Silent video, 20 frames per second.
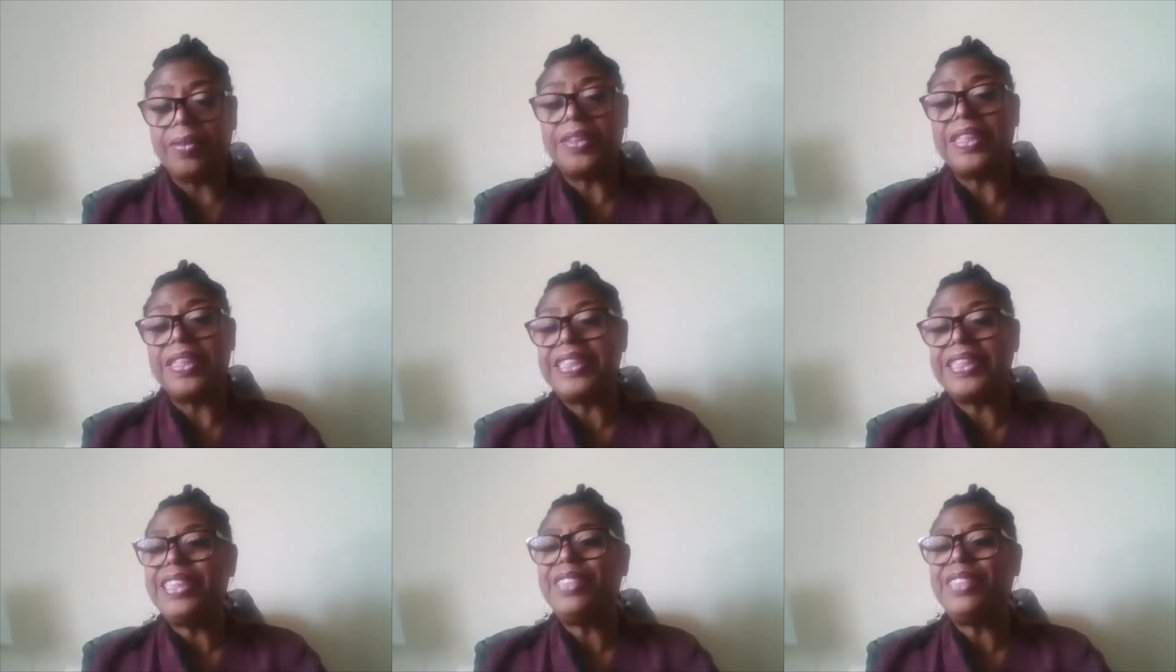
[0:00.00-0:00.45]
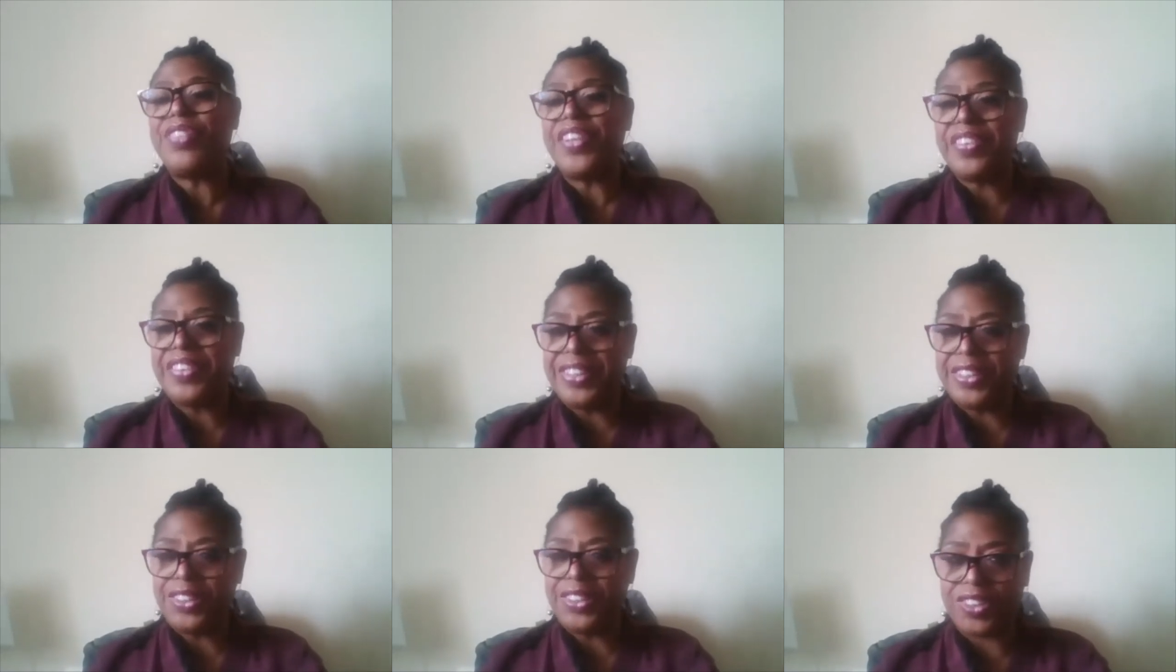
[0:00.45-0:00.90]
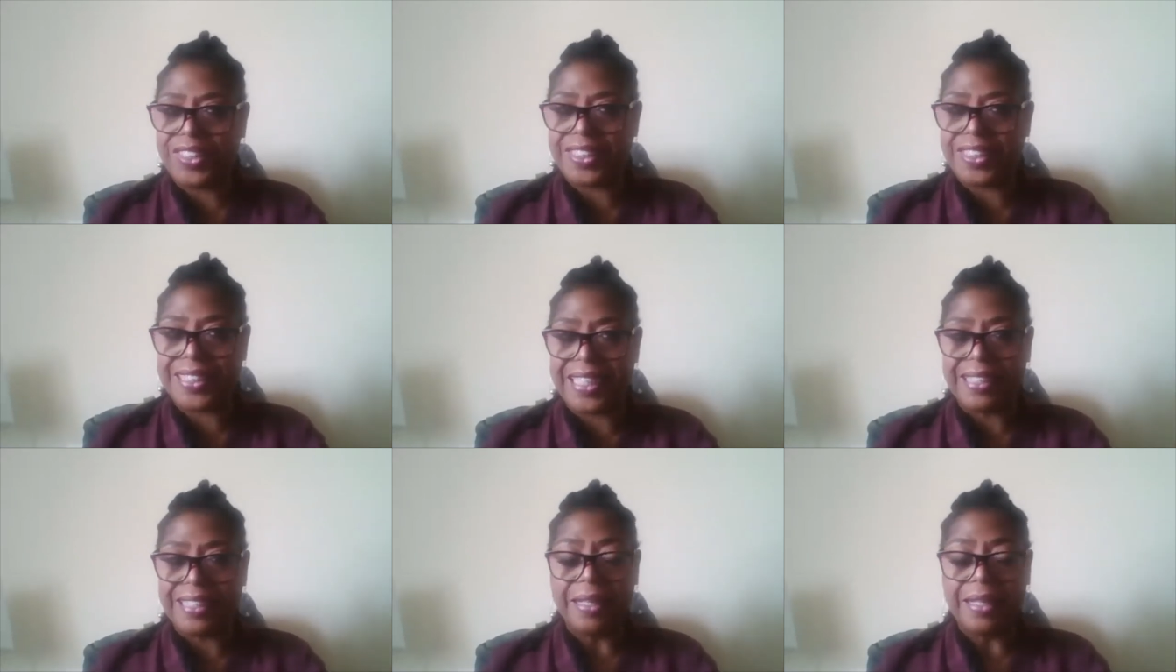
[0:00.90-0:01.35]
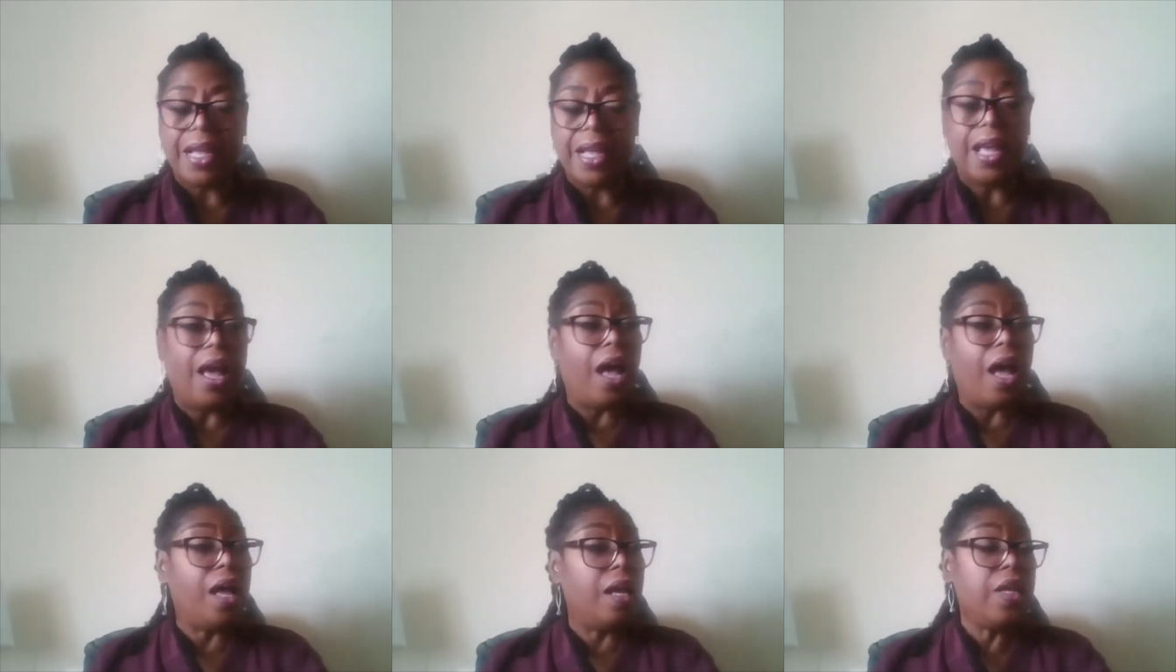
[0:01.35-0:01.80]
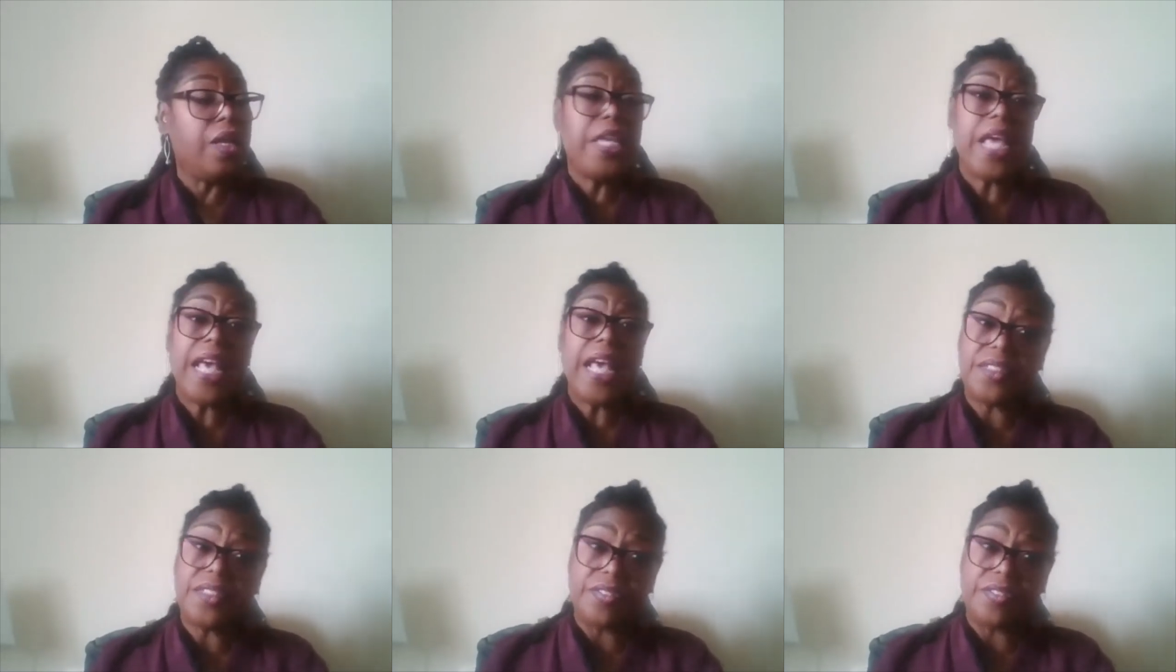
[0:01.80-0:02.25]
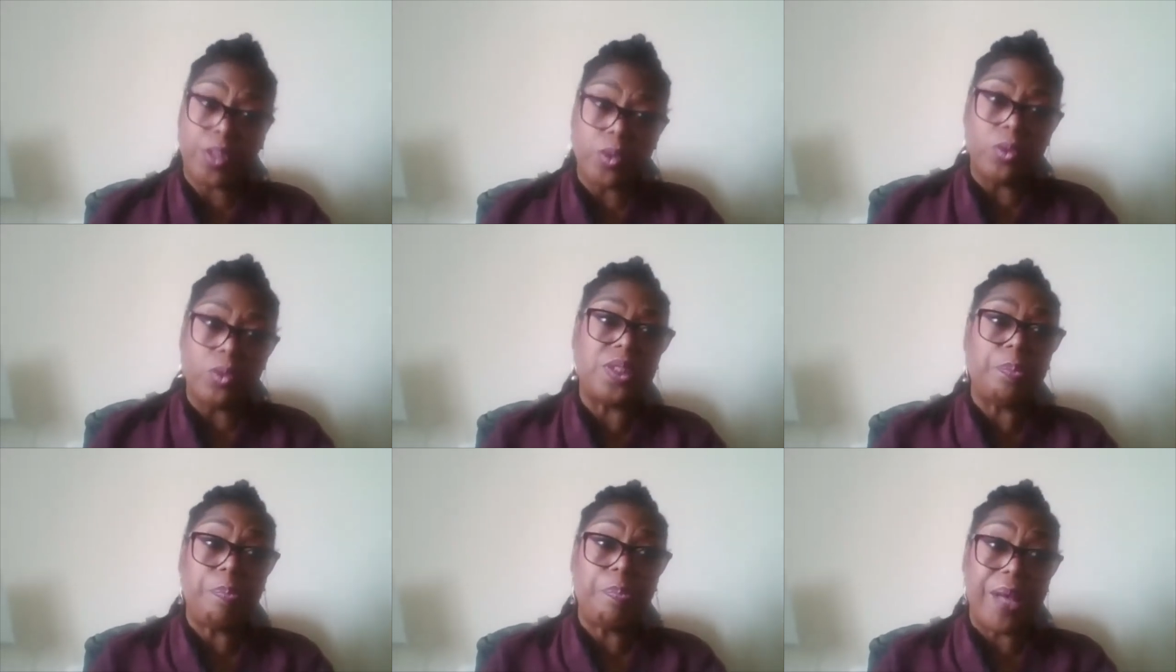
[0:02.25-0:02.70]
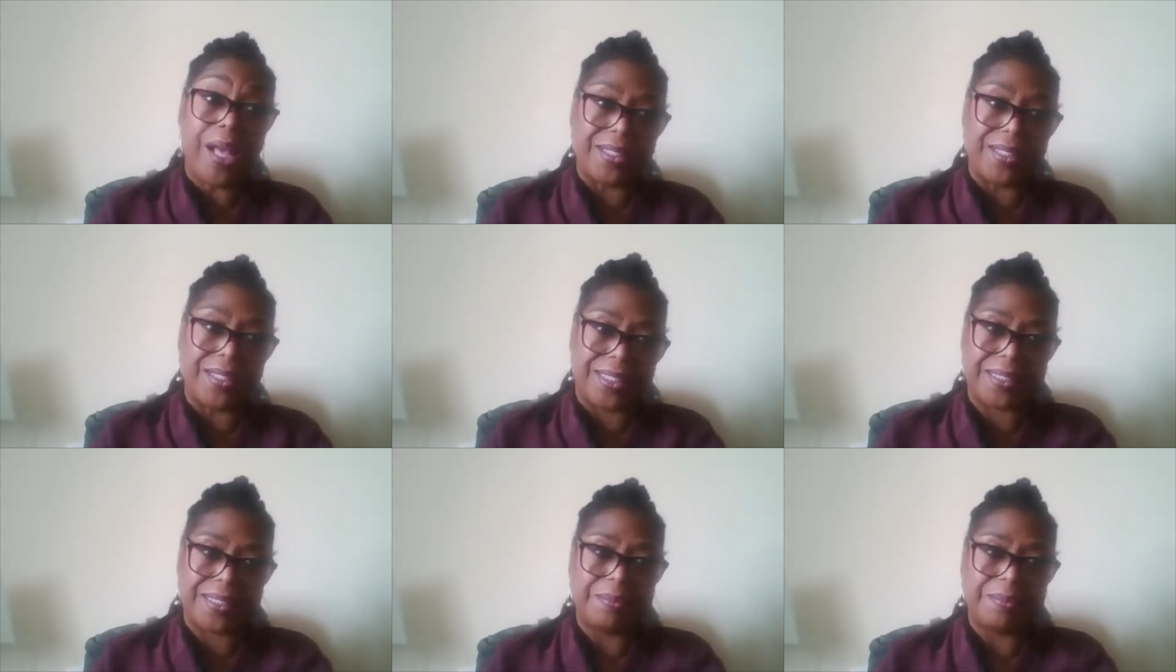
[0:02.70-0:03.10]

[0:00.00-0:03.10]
this is very interesting. Uh, yes, of course, but